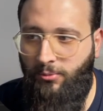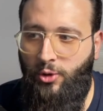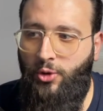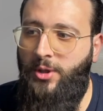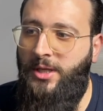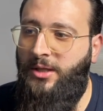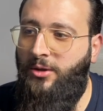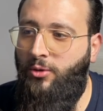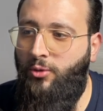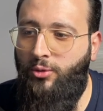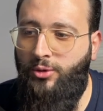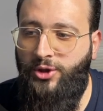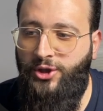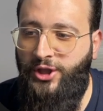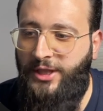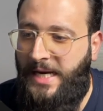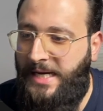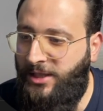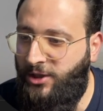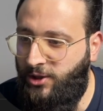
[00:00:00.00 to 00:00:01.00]
you need to
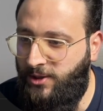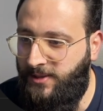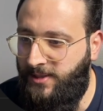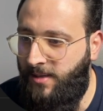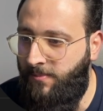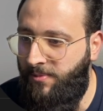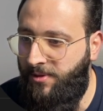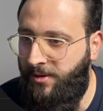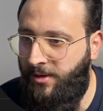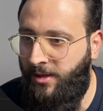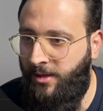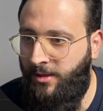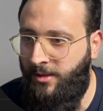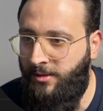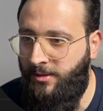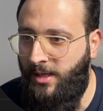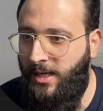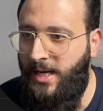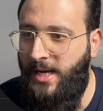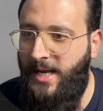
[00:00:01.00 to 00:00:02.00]
change something in
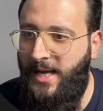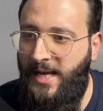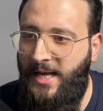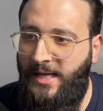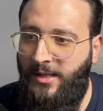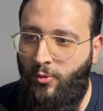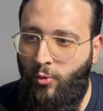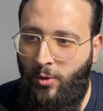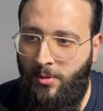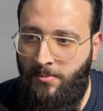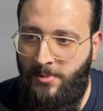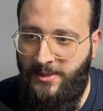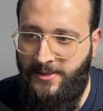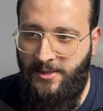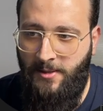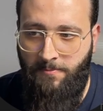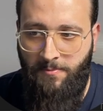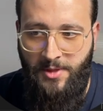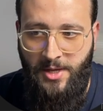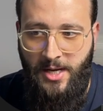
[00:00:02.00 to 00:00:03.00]
it it will
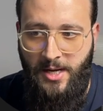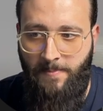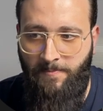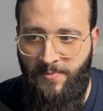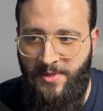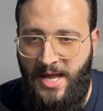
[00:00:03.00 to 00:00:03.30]
mess up the,